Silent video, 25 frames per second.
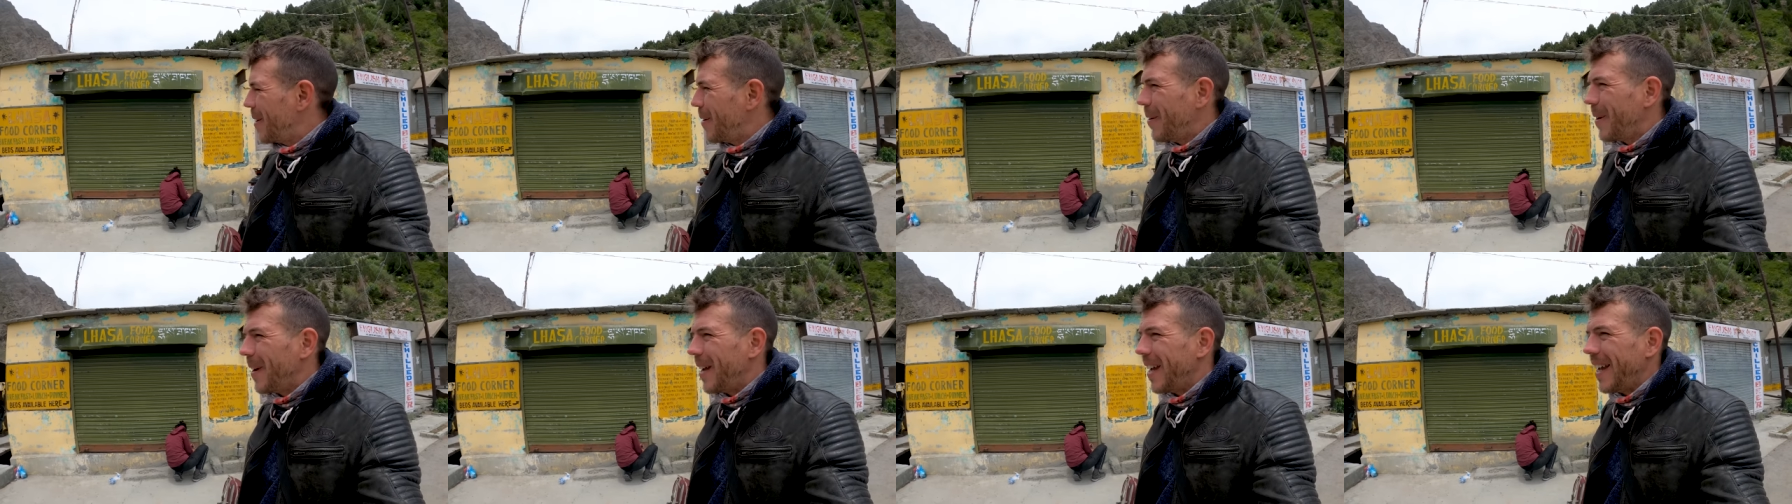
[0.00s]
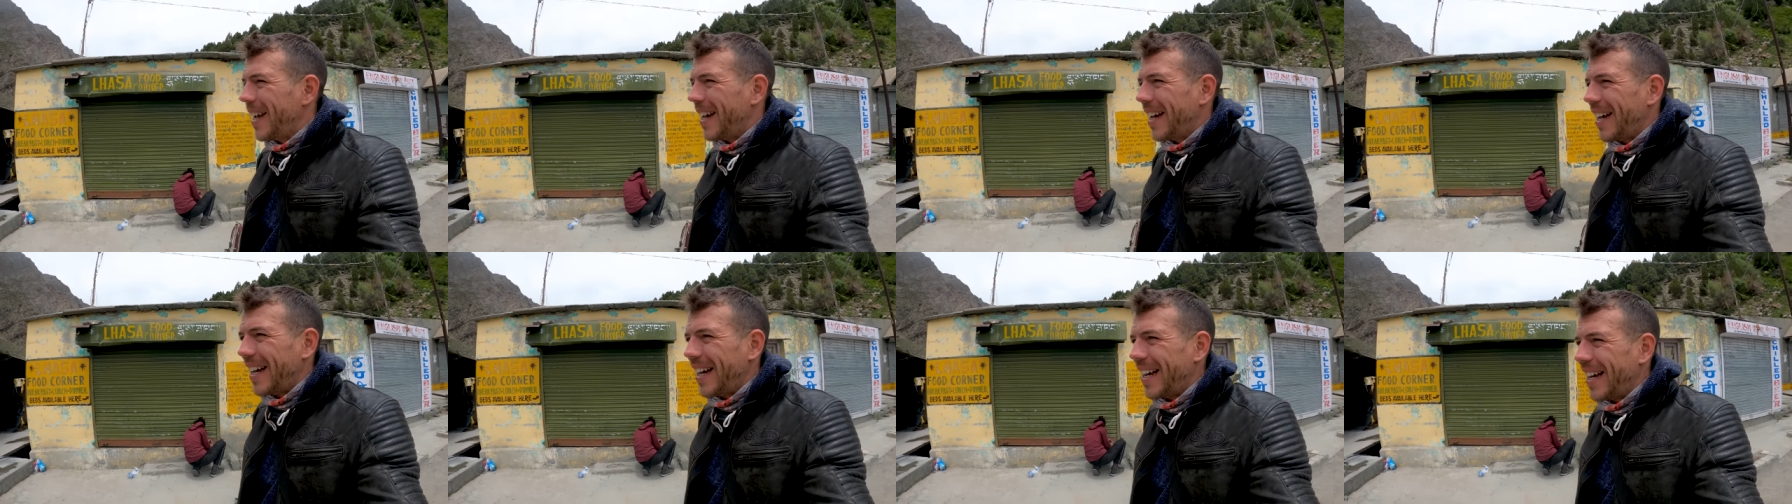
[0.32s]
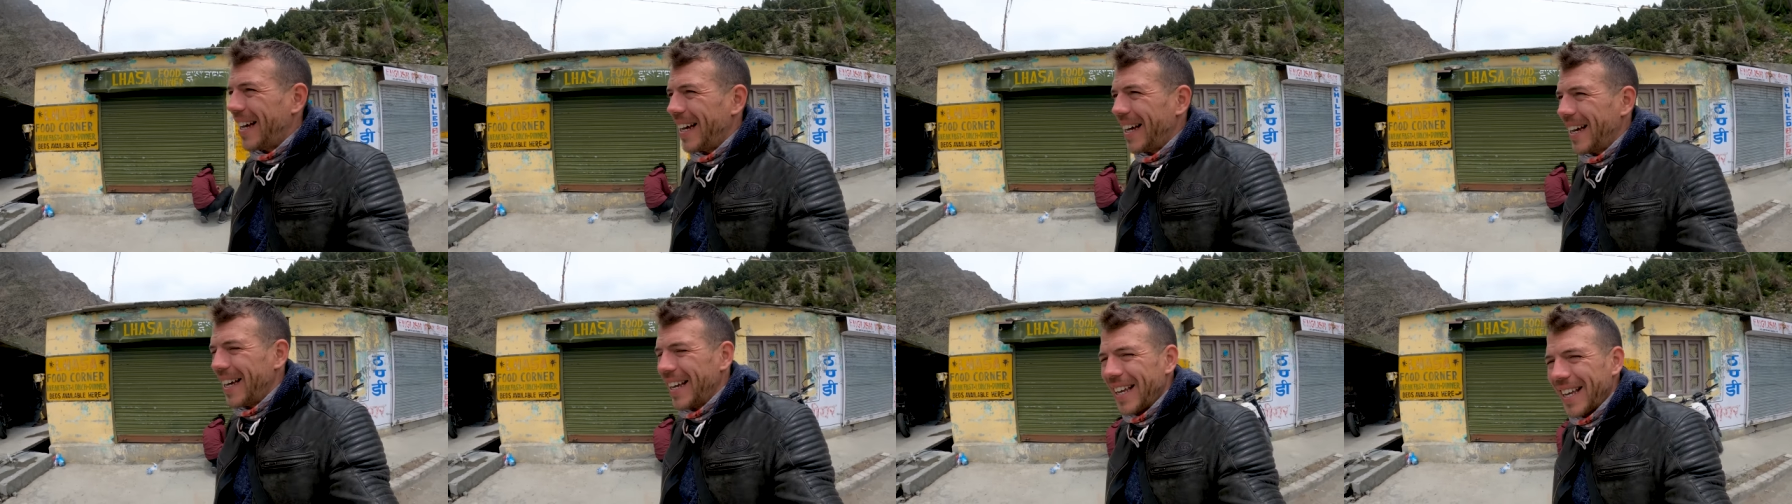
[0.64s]
We
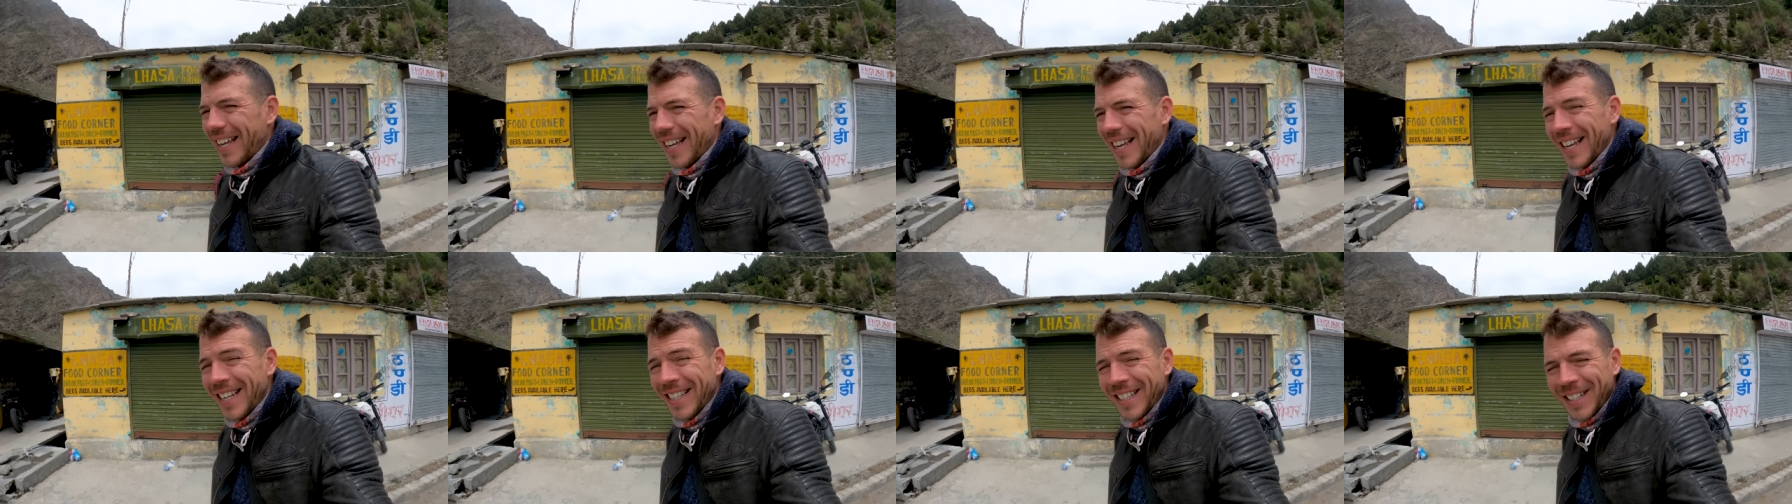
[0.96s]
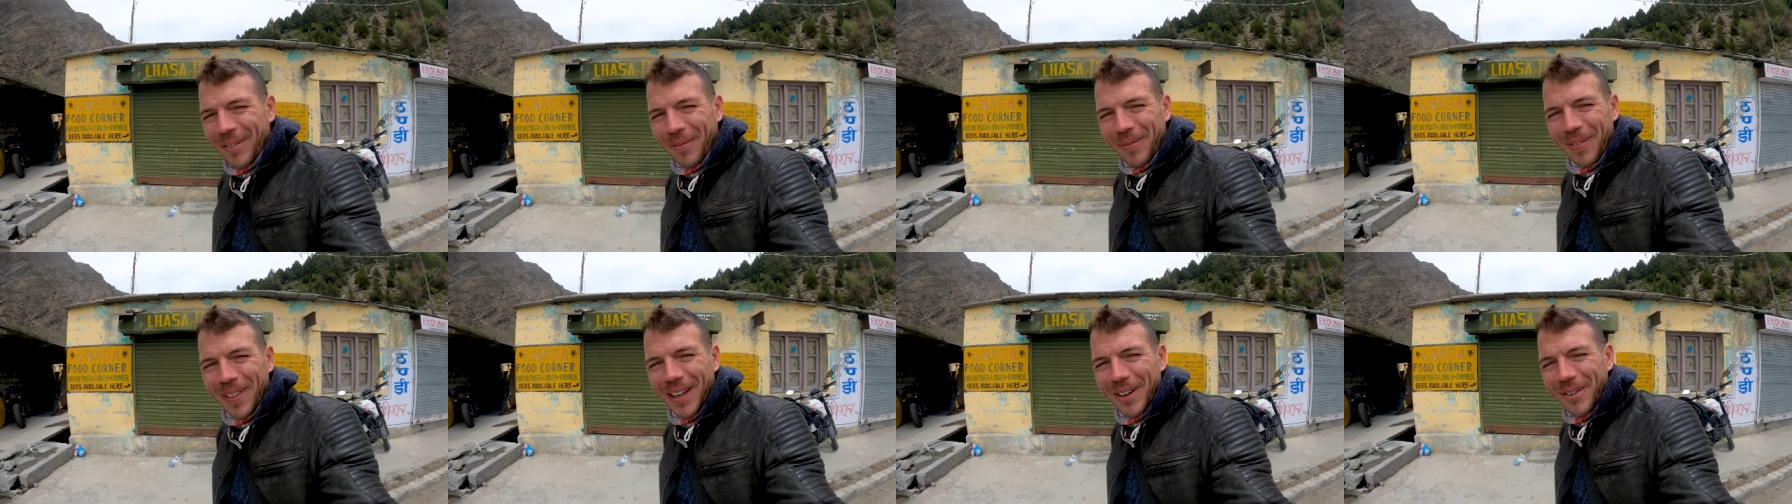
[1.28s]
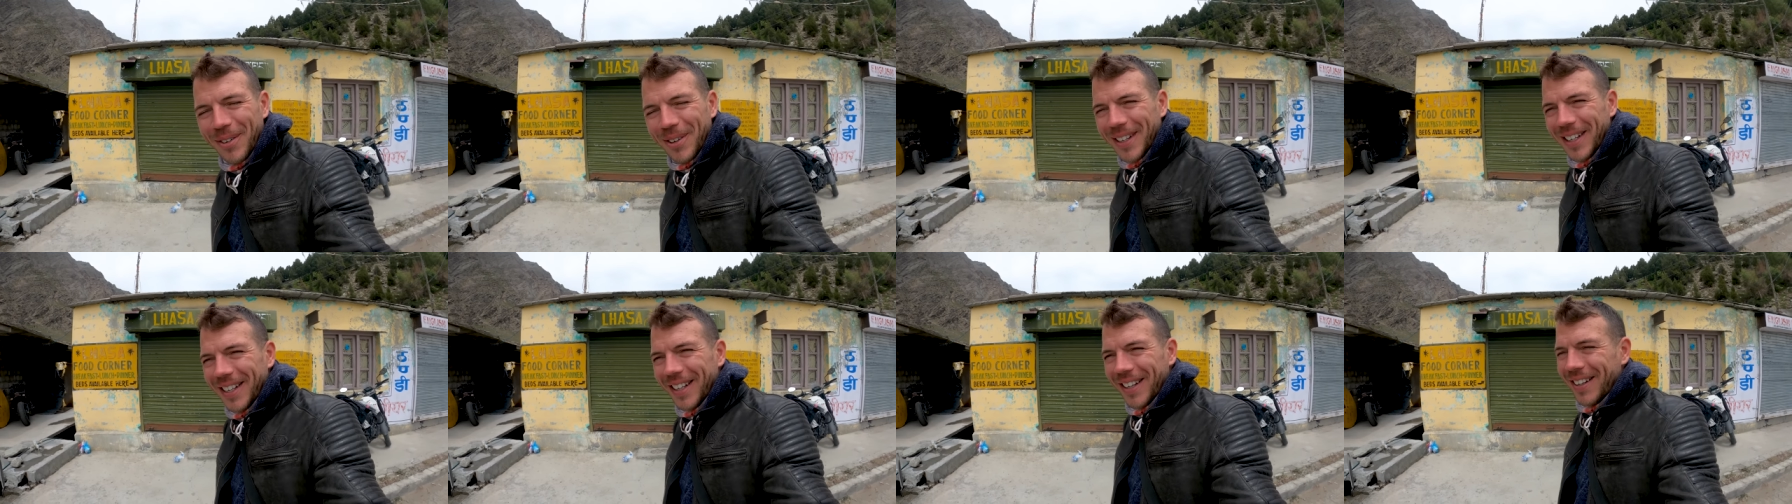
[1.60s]

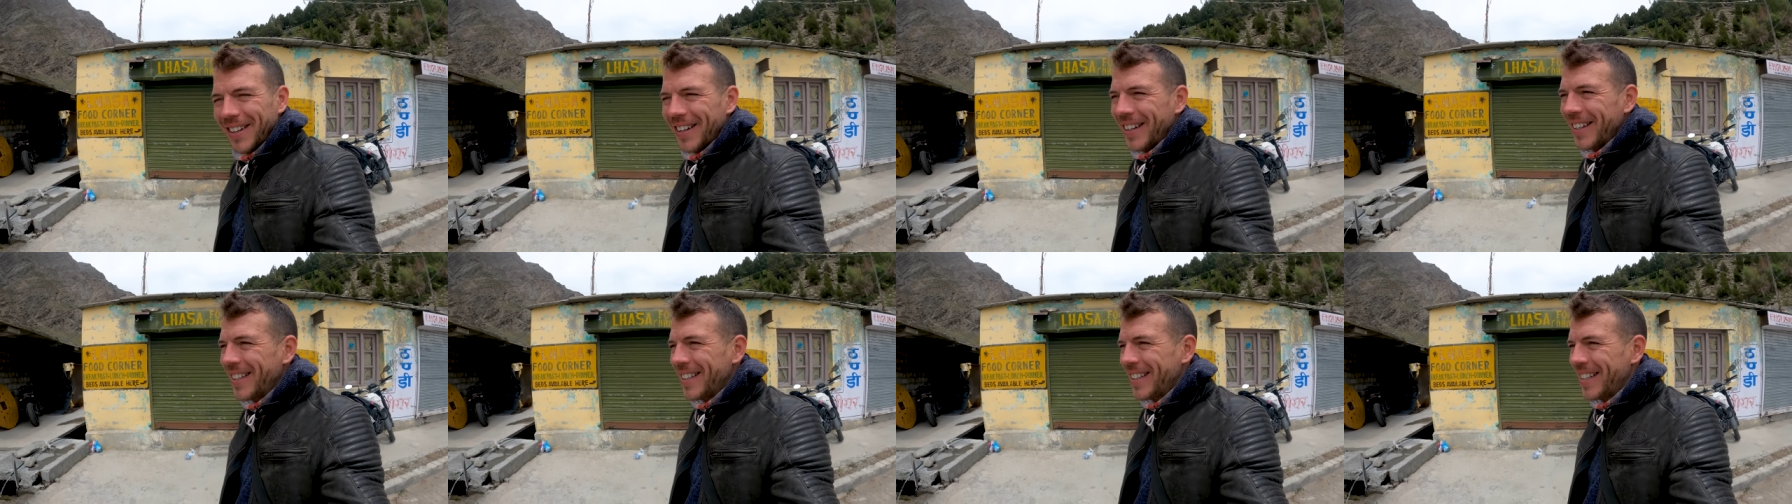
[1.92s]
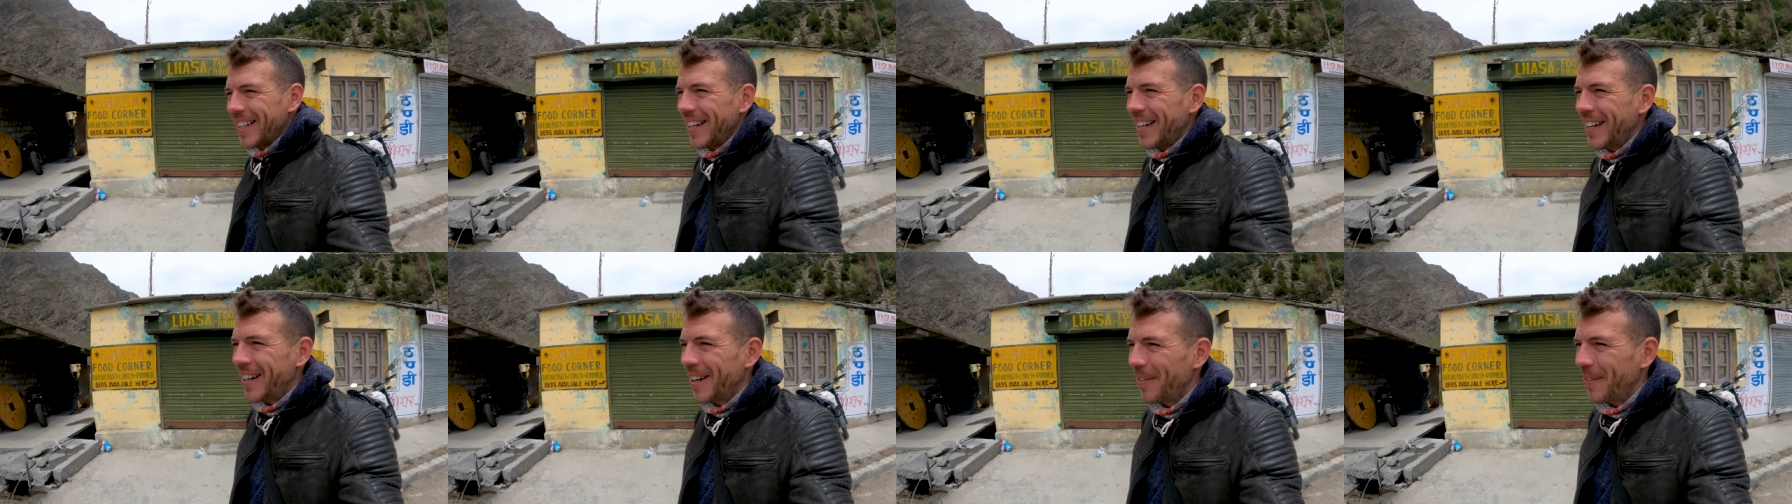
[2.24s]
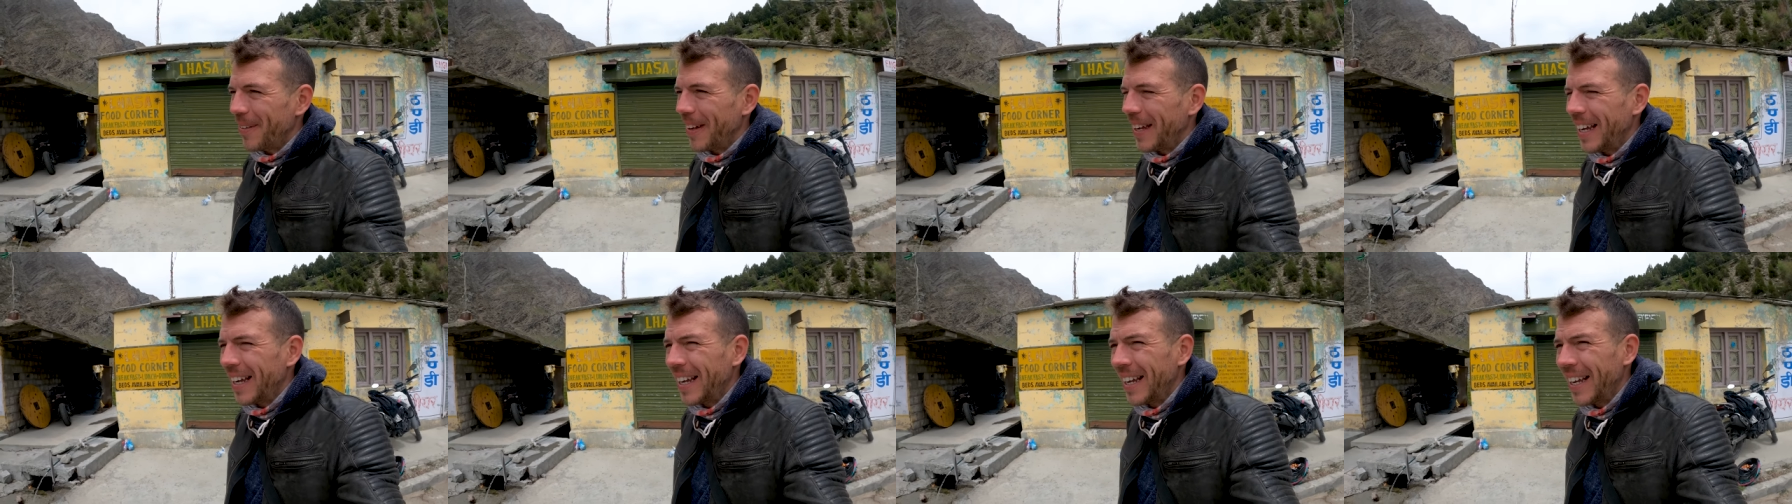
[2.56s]
something we didn't see
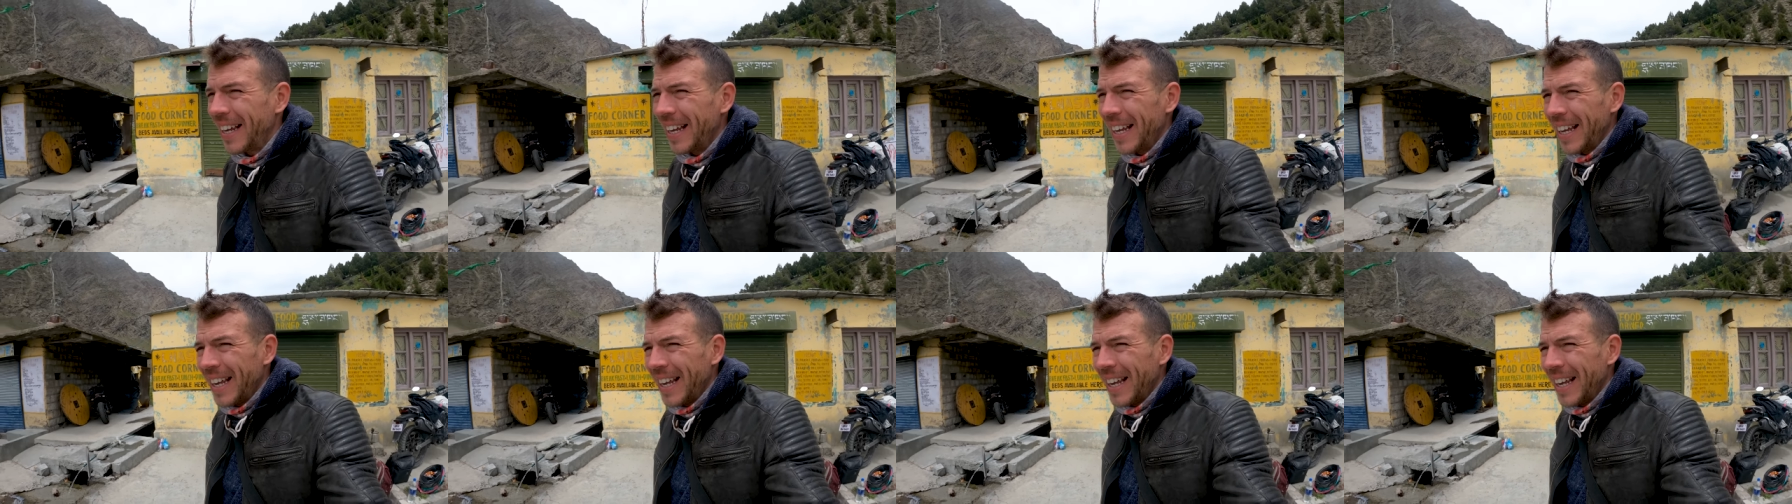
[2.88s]
coming.